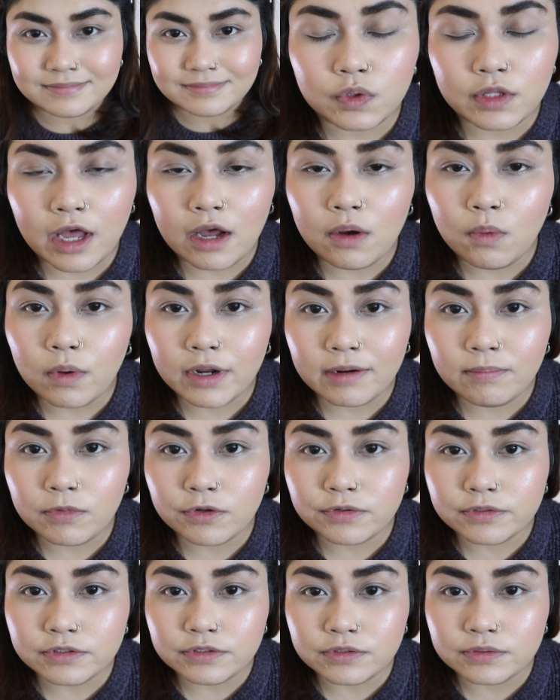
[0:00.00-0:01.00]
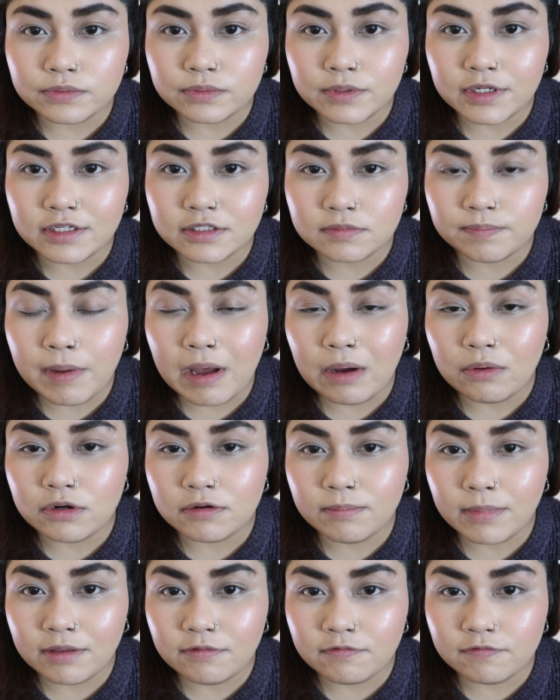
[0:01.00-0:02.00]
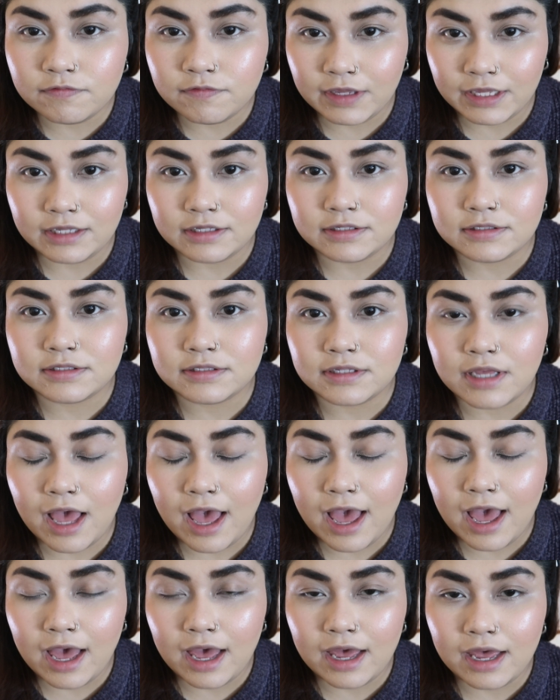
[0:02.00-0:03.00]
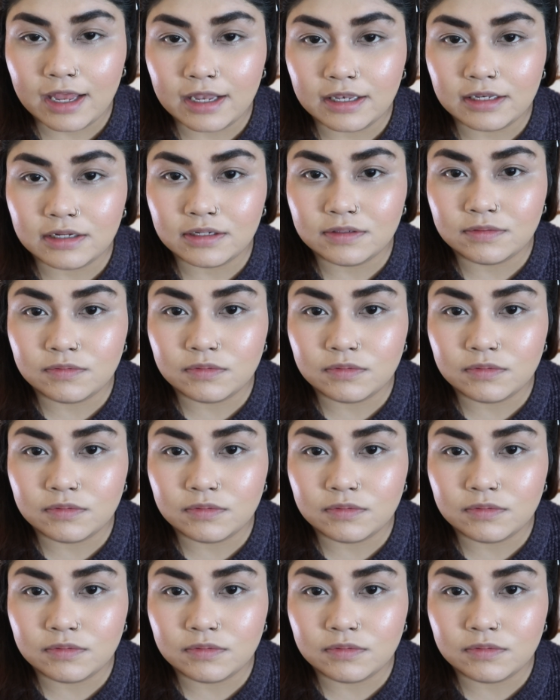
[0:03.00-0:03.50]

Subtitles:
Now what I'm going to do is powder my face and